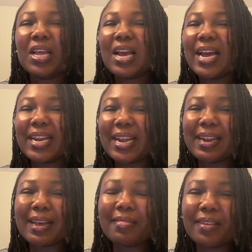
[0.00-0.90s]

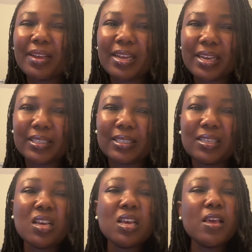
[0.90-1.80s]
Another thing
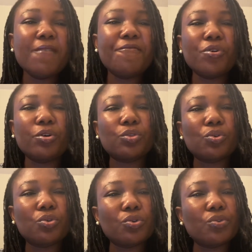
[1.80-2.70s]
is, if your
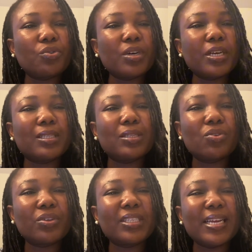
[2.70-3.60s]
school is
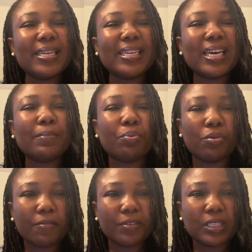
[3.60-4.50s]
not in that
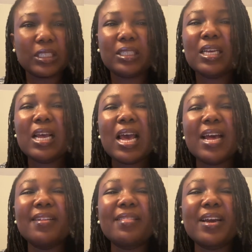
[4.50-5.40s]
province
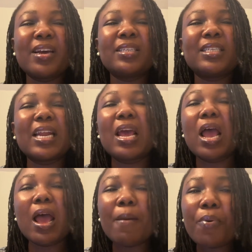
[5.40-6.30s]
and there is an
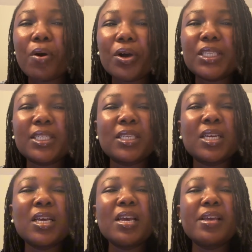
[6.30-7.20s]
airport
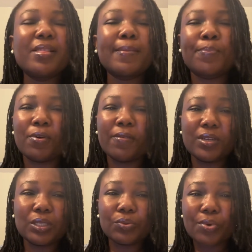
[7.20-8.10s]
in the
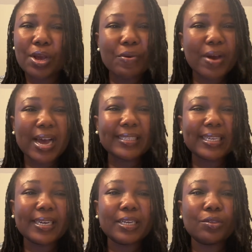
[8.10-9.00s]
province where you are
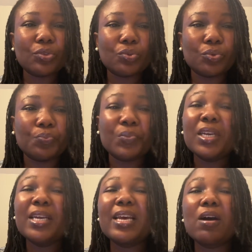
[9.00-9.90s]
attending school,
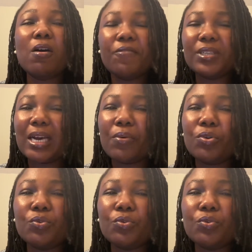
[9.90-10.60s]
the officer would